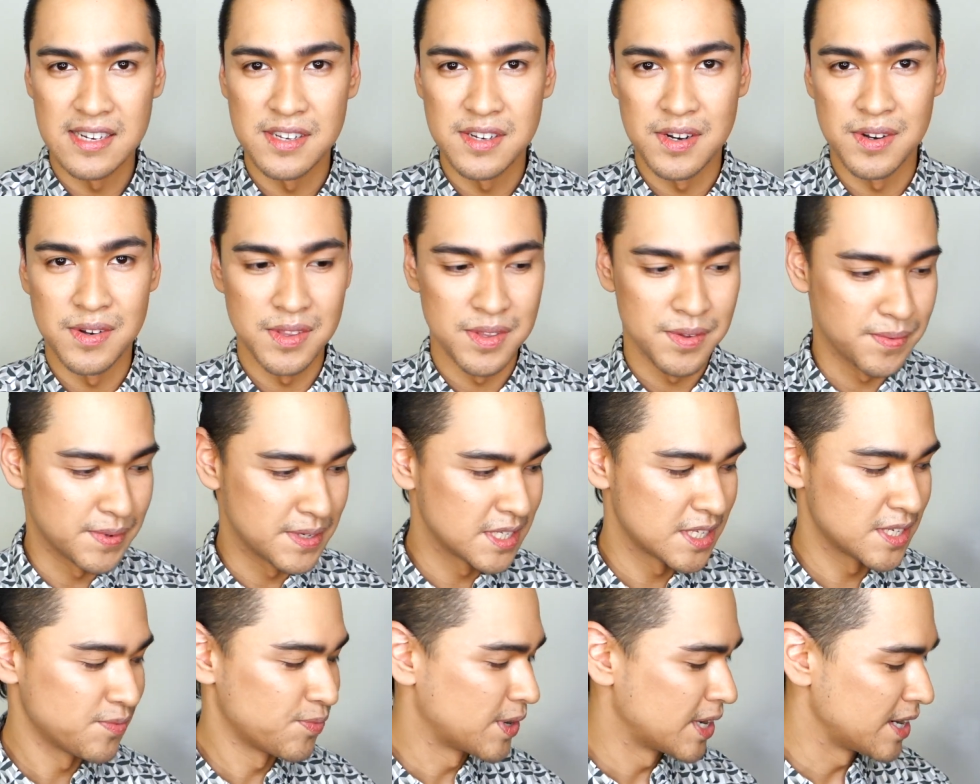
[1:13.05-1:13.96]
you know, the
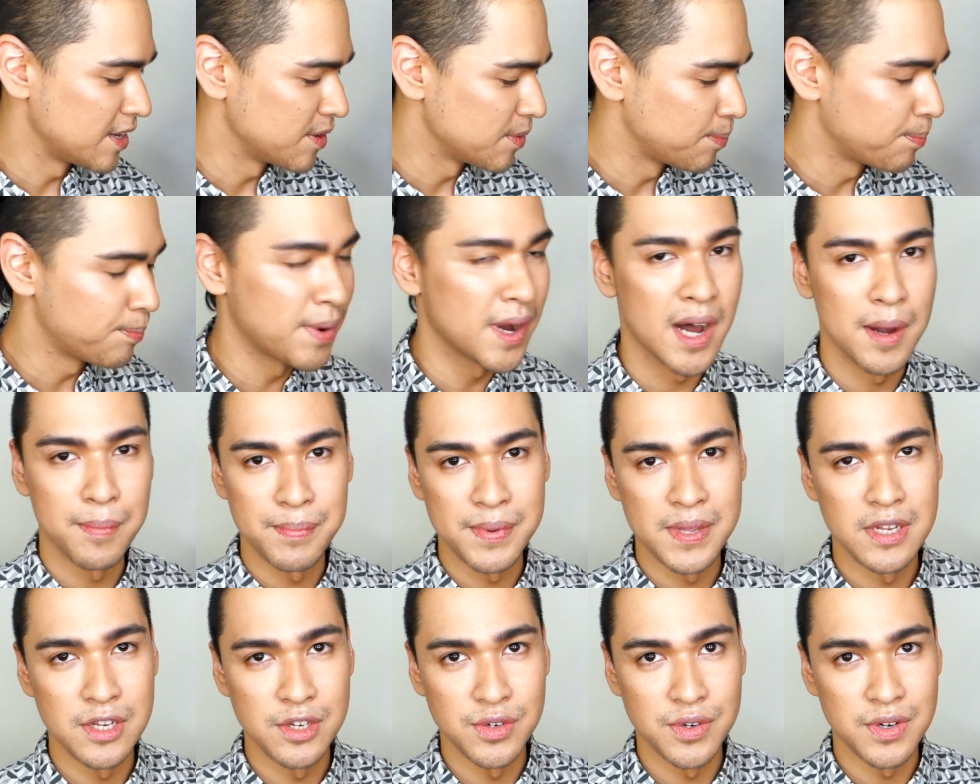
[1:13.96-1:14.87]
ones where you pop
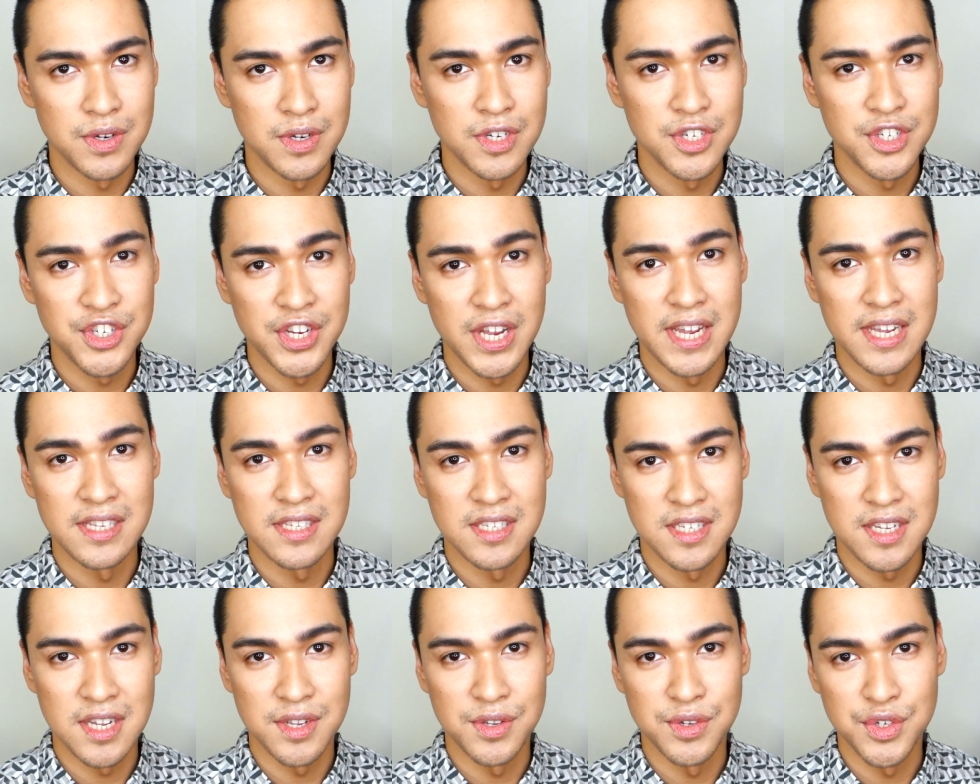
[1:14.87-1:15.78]
in your
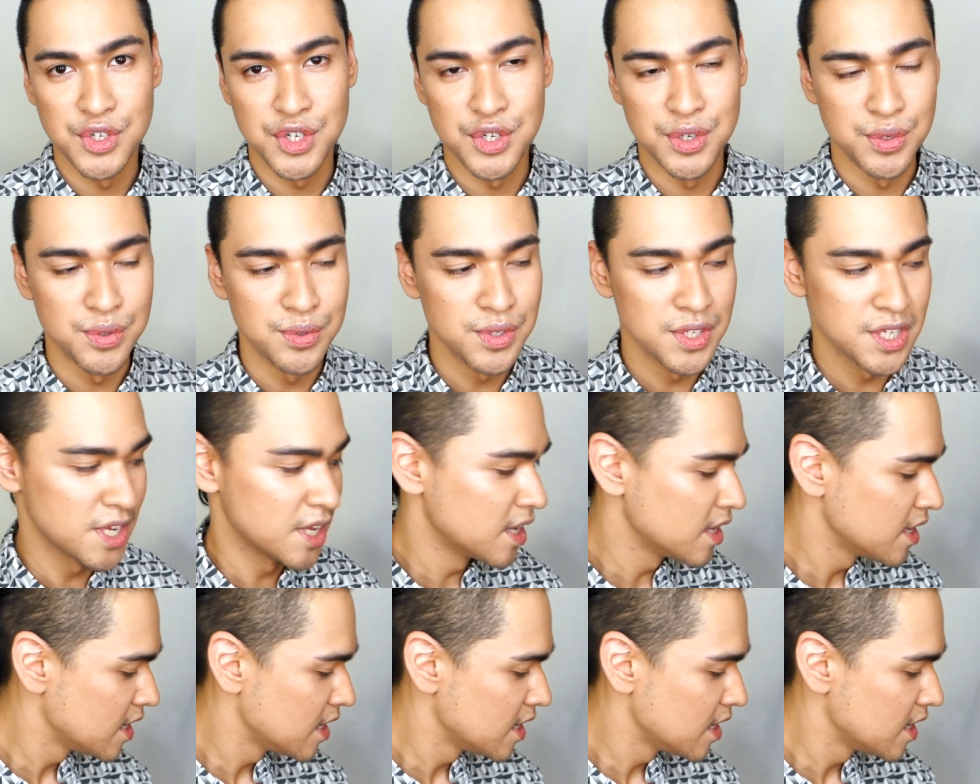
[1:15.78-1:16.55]
shades that you choose.